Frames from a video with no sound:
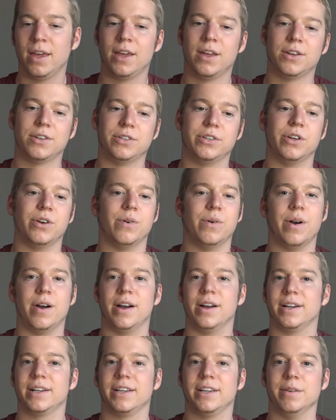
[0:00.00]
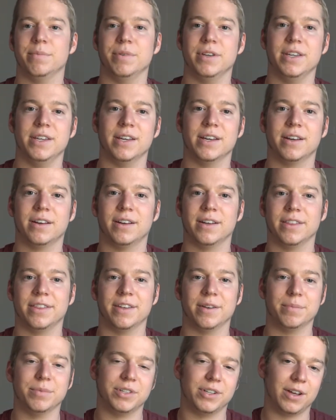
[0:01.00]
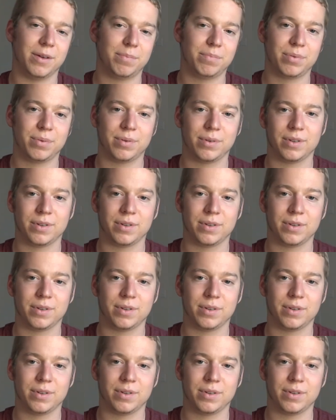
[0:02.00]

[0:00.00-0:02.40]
So give me a thumbs up